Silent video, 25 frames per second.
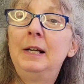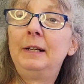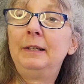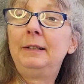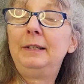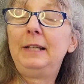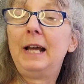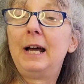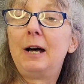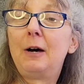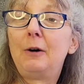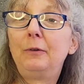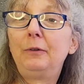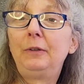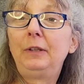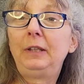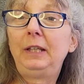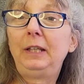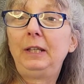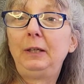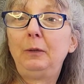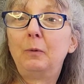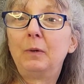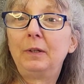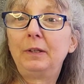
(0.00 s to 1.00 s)
Now
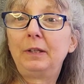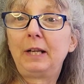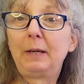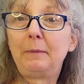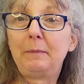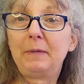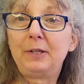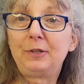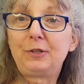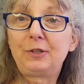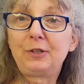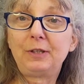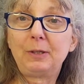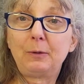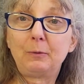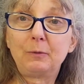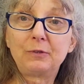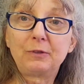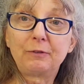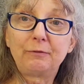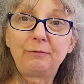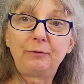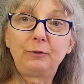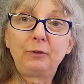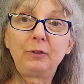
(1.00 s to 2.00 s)
the one that I mentioned that was
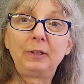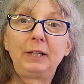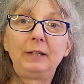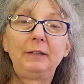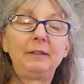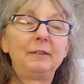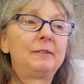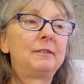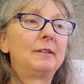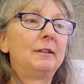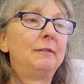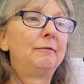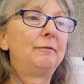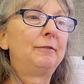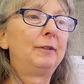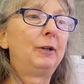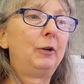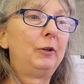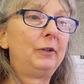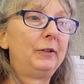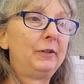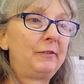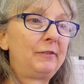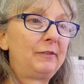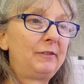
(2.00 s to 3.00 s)
a full-headed
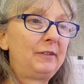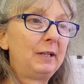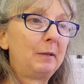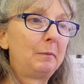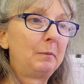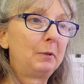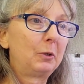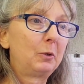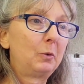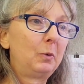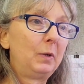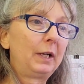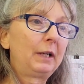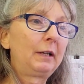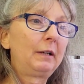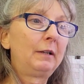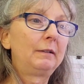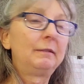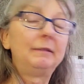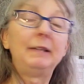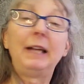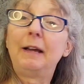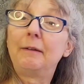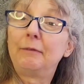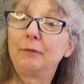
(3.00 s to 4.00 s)
sunflower is double quick.
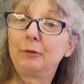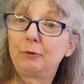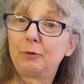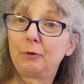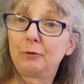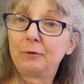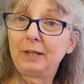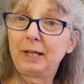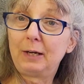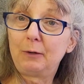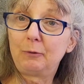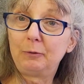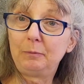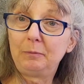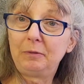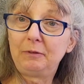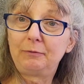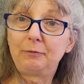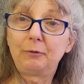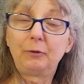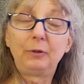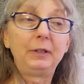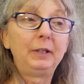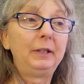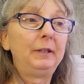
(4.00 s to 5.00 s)
Haven't grown that one
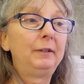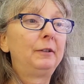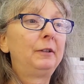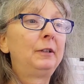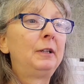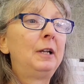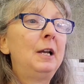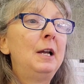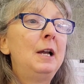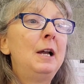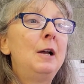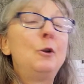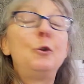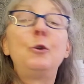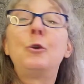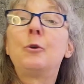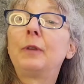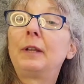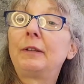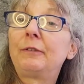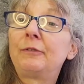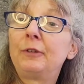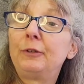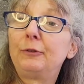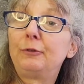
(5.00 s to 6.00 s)
before either. No,
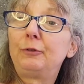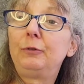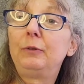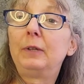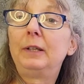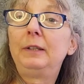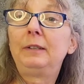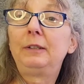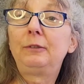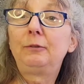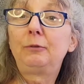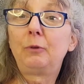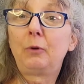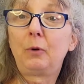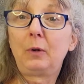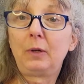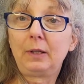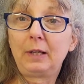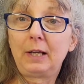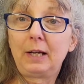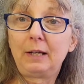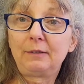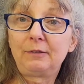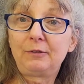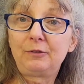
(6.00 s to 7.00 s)
that's not true. I did grow it
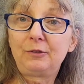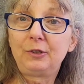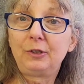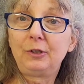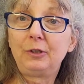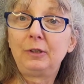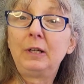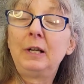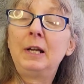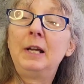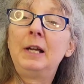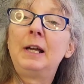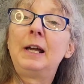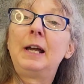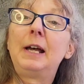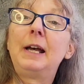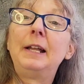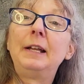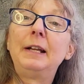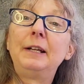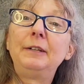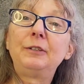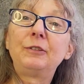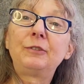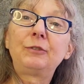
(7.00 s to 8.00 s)
last year
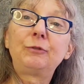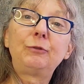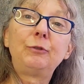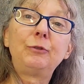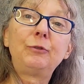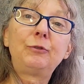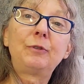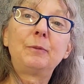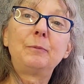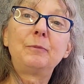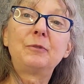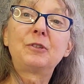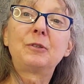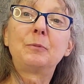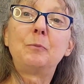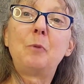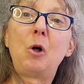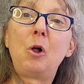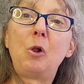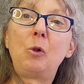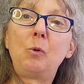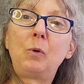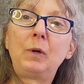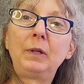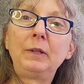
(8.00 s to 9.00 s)
and I just grew some
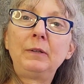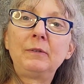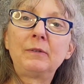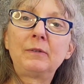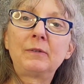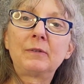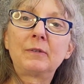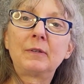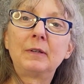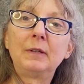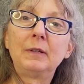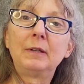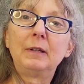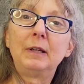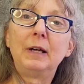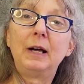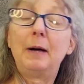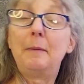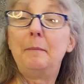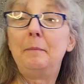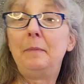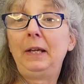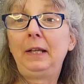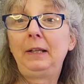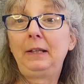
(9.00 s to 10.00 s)
small ones,
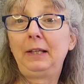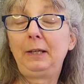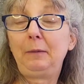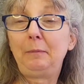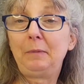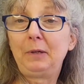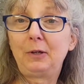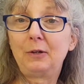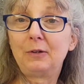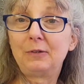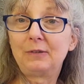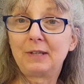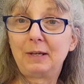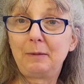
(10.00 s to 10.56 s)
uh, mainly because